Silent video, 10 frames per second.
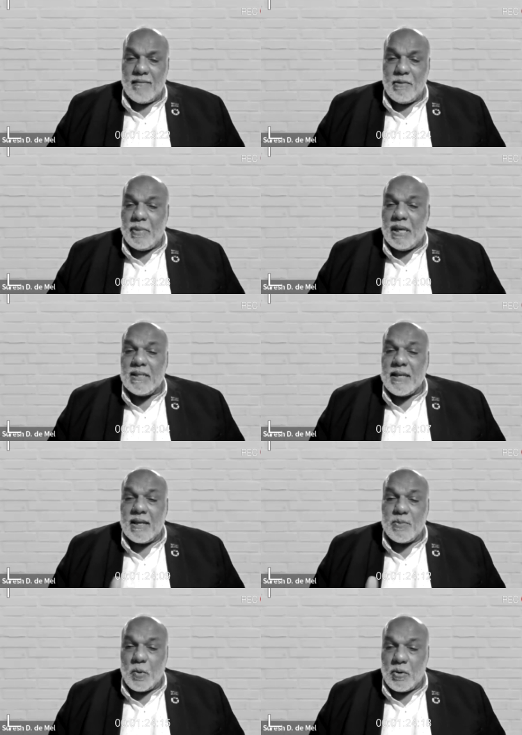Our biggest
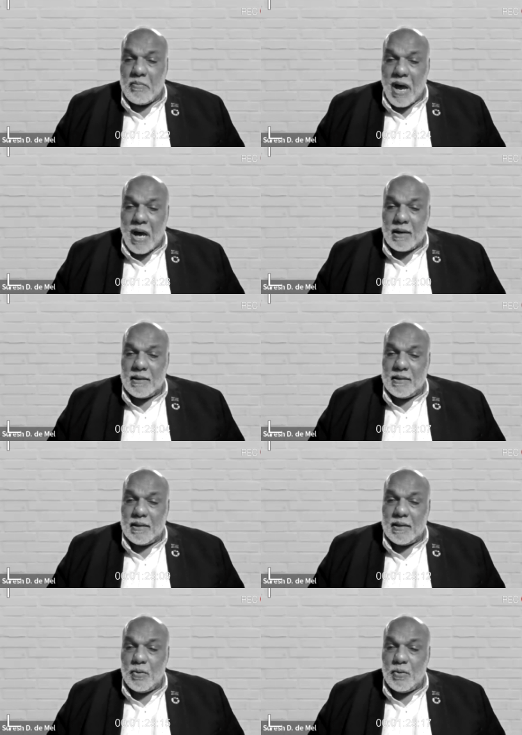export market,
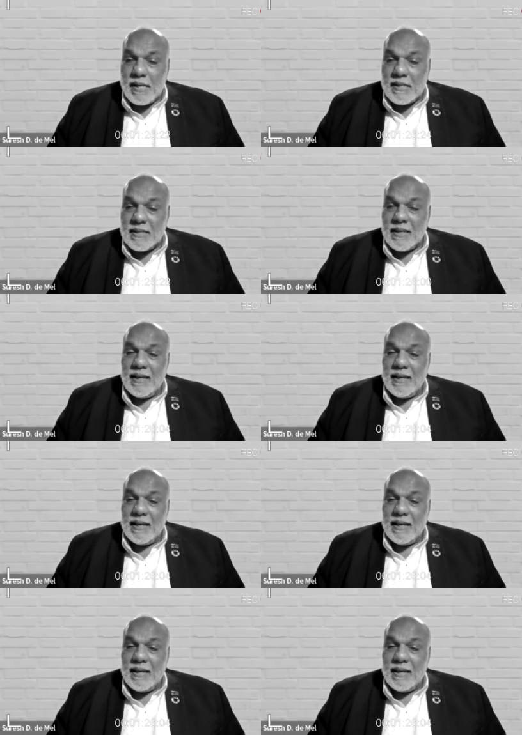the US,